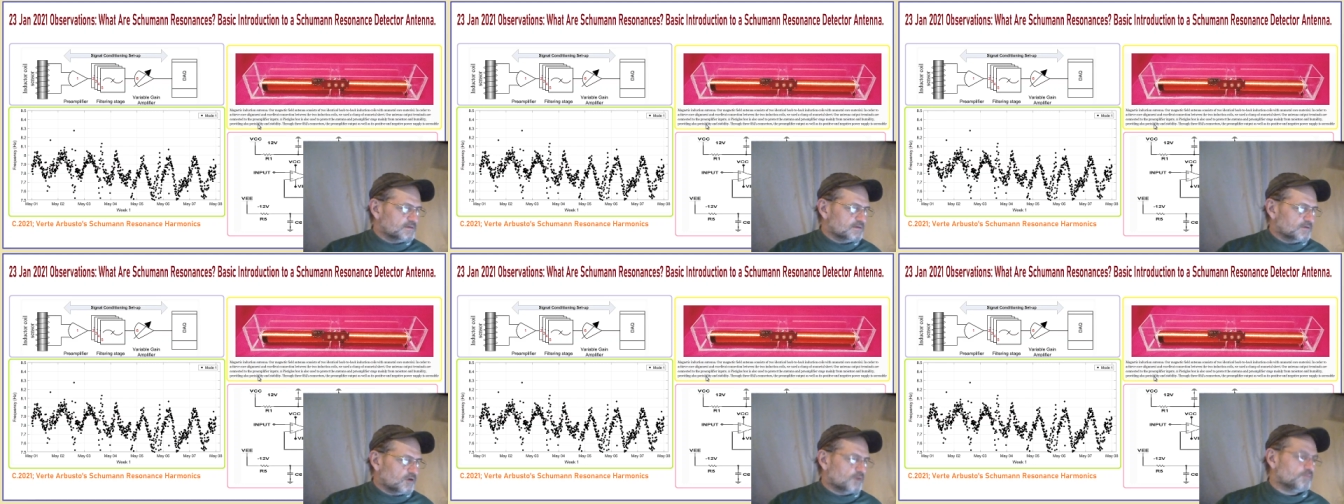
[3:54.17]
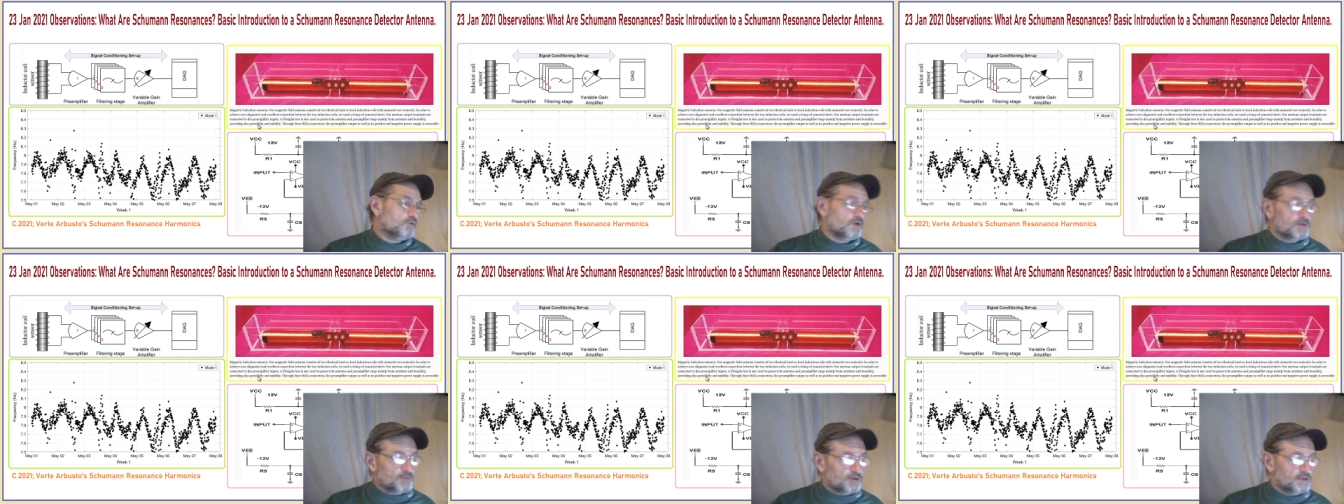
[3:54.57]
or
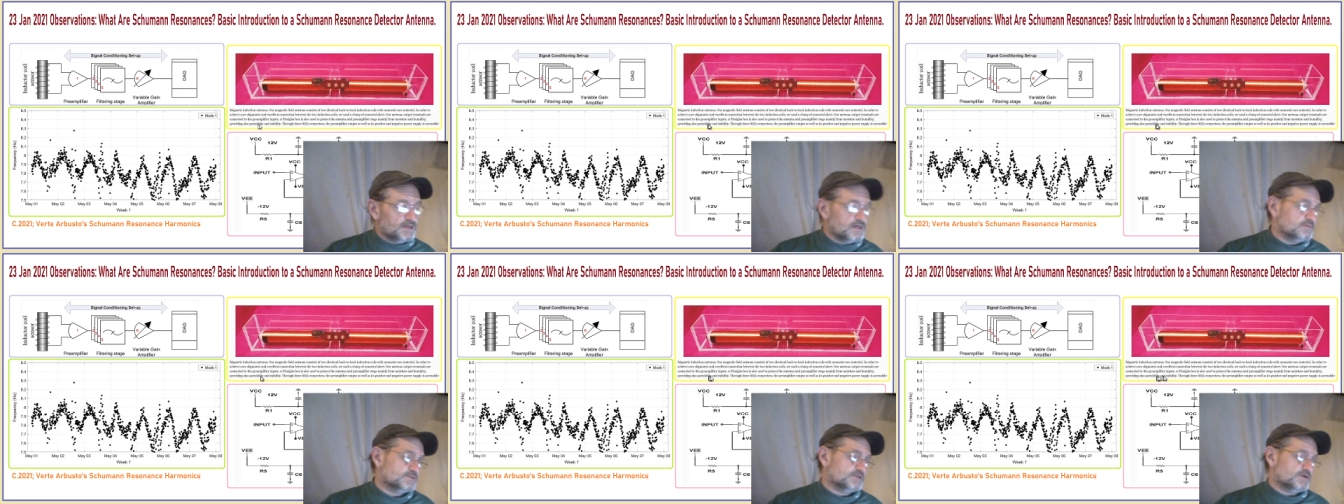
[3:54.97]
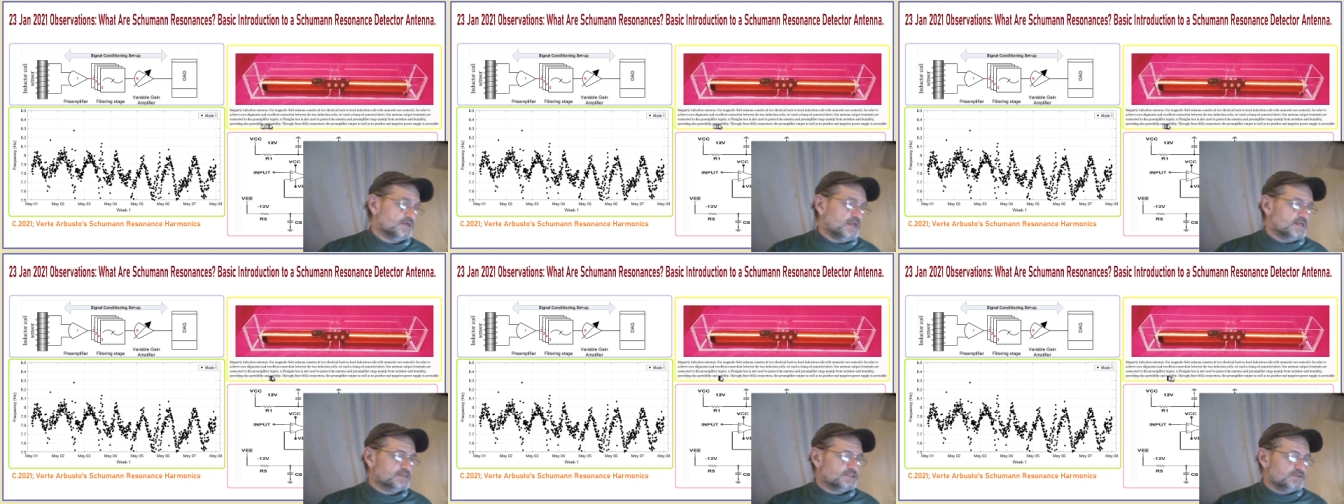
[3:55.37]
portability, I'm
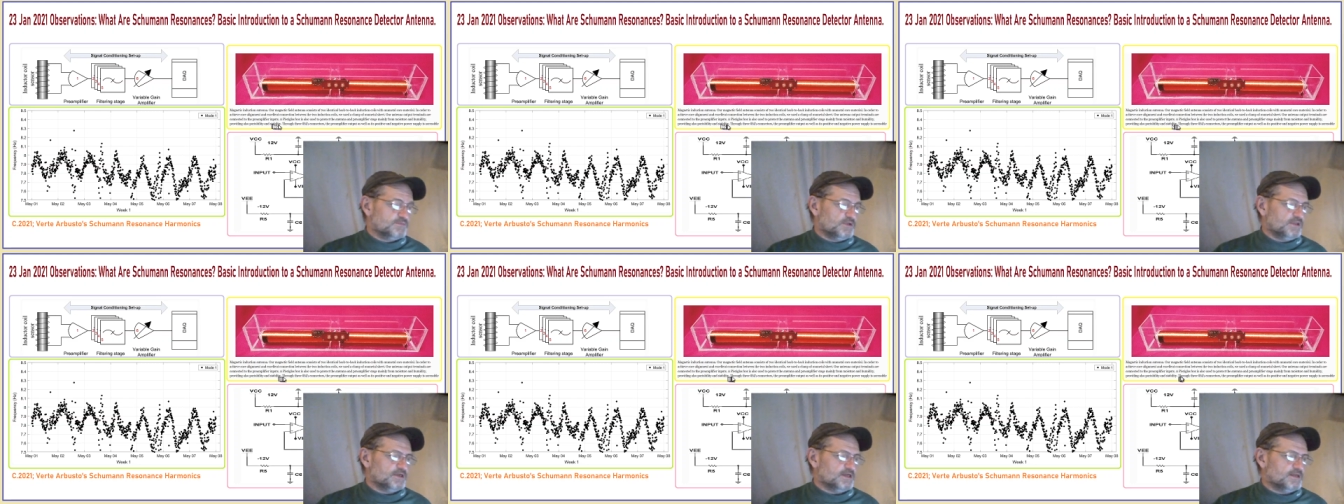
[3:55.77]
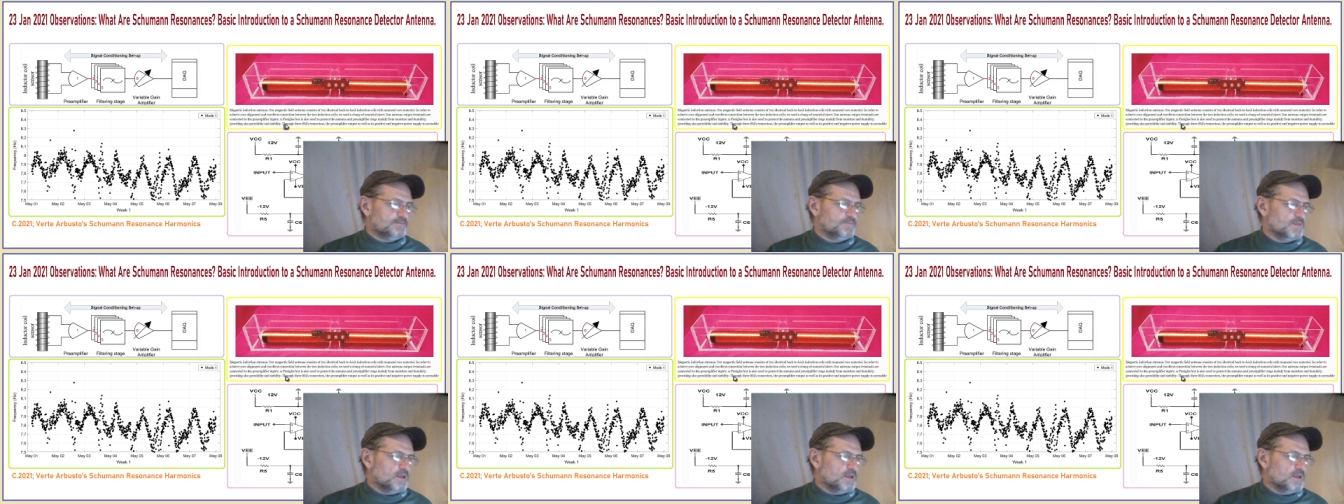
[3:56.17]
sorry, and stability.